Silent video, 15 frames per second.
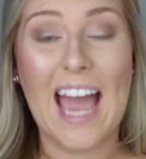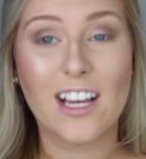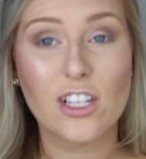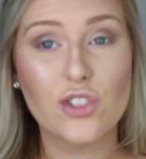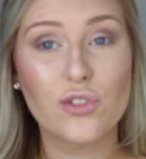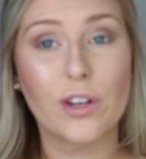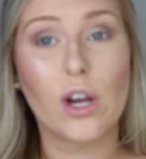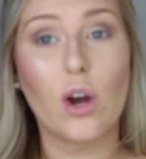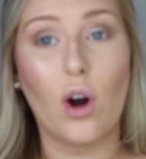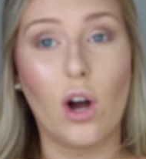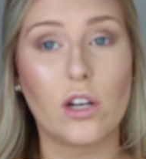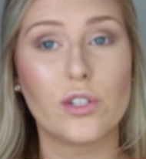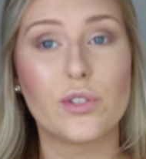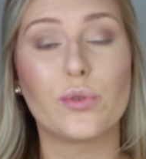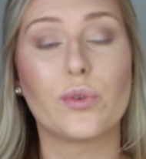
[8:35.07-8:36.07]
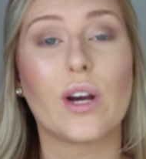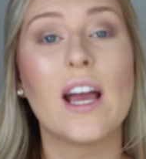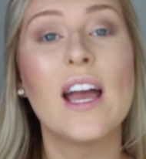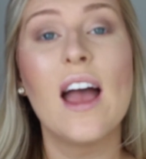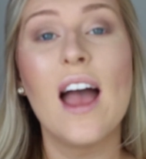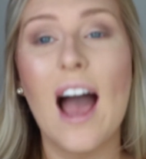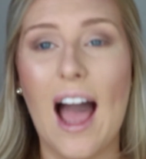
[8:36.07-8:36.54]
extra
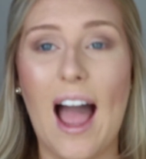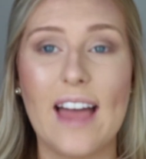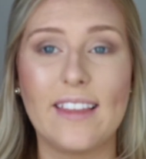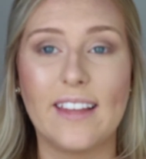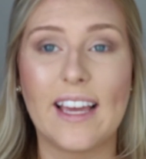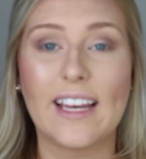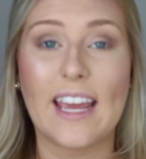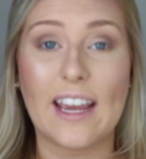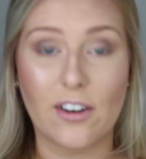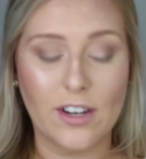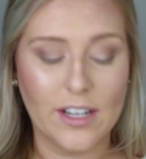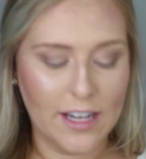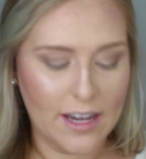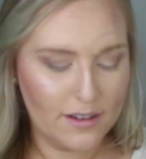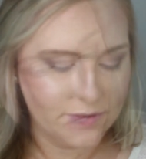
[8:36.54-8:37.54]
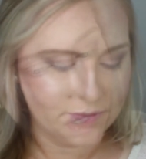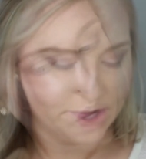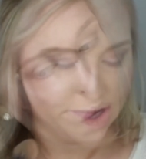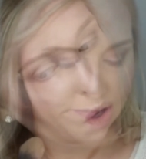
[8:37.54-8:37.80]
contour highlight area.